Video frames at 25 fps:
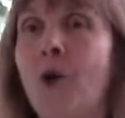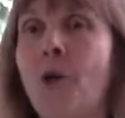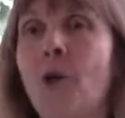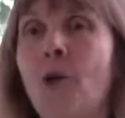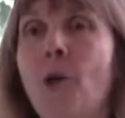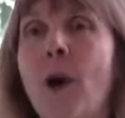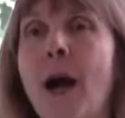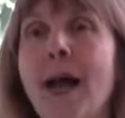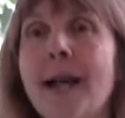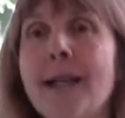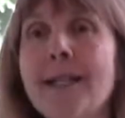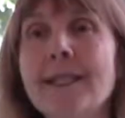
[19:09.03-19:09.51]

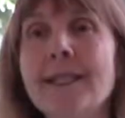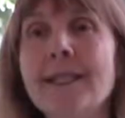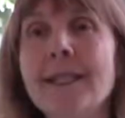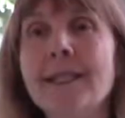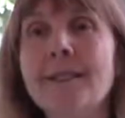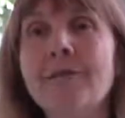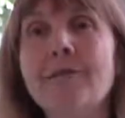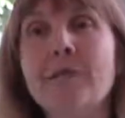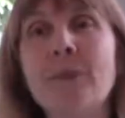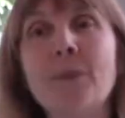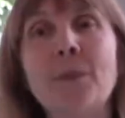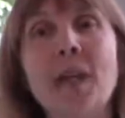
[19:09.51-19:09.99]

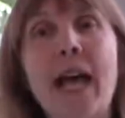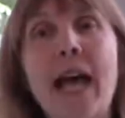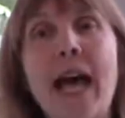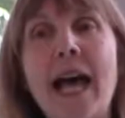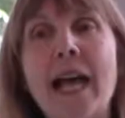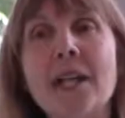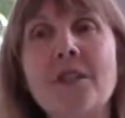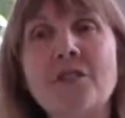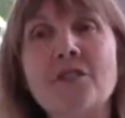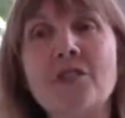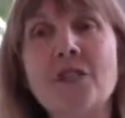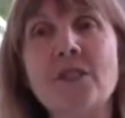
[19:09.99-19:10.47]
Rising from the
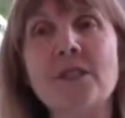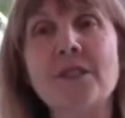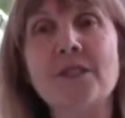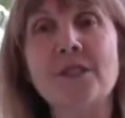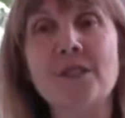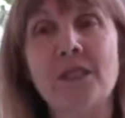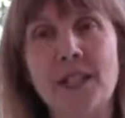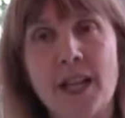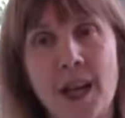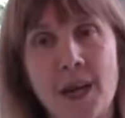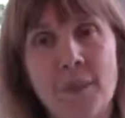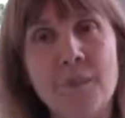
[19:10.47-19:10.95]
ashes
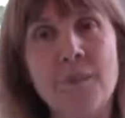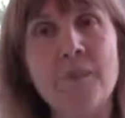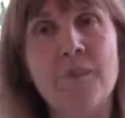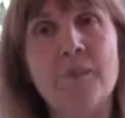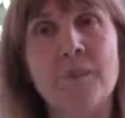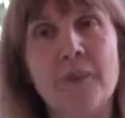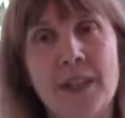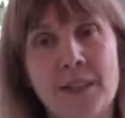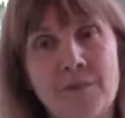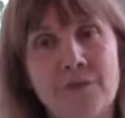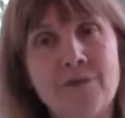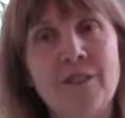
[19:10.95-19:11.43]

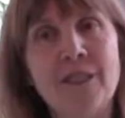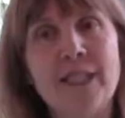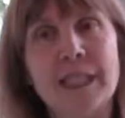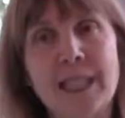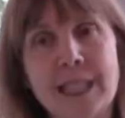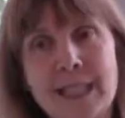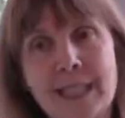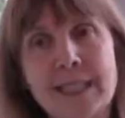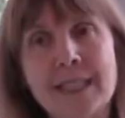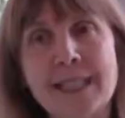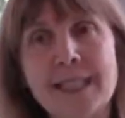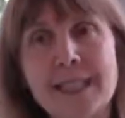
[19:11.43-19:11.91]
come the
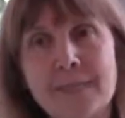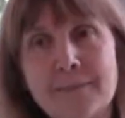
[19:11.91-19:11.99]
phoenix.